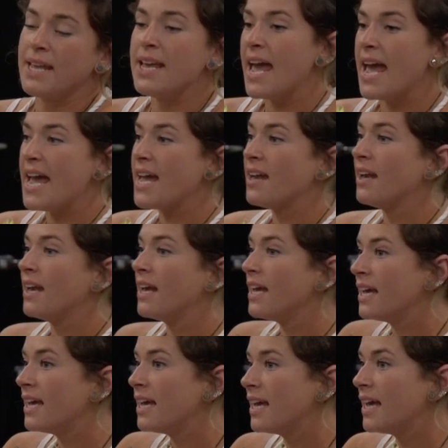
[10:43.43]
And
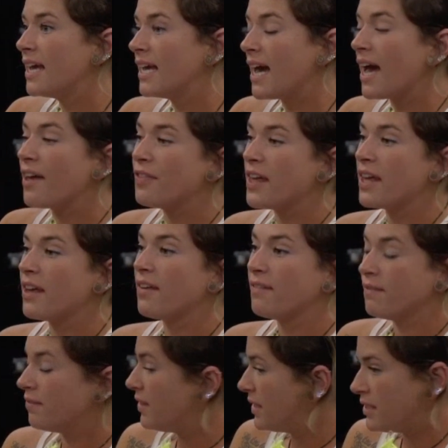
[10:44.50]
I think
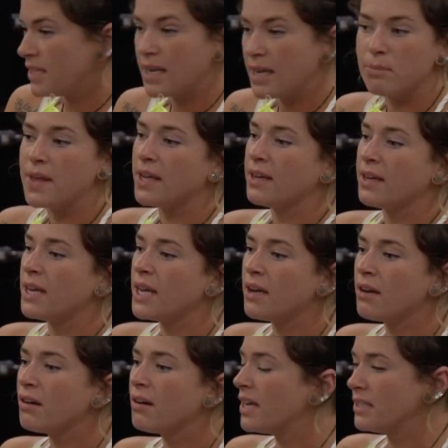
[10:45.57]
the same thing in
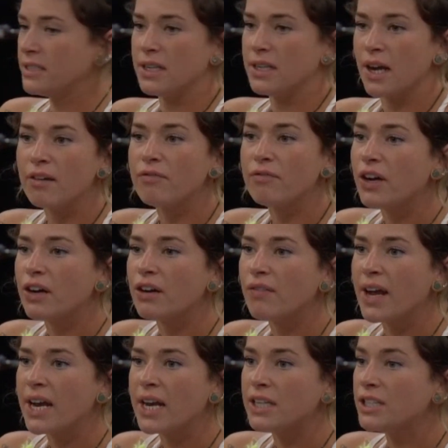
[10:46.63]
here, it's an unfair
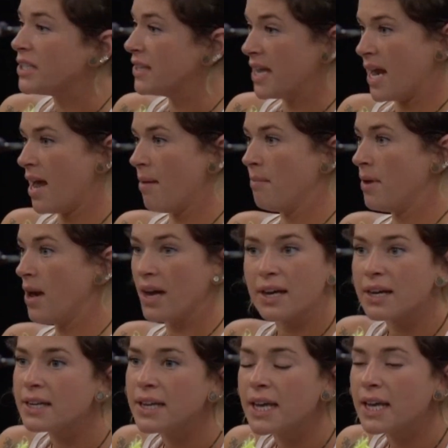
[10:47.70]
advantage that I'm not
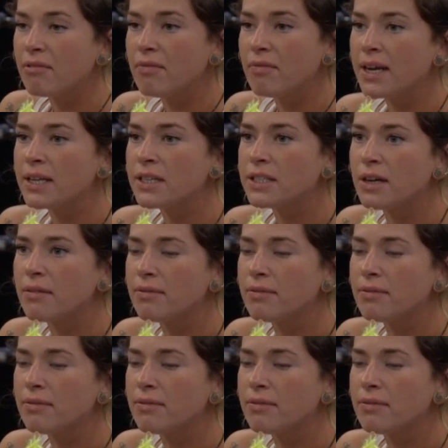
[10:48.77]
going to take advantage of.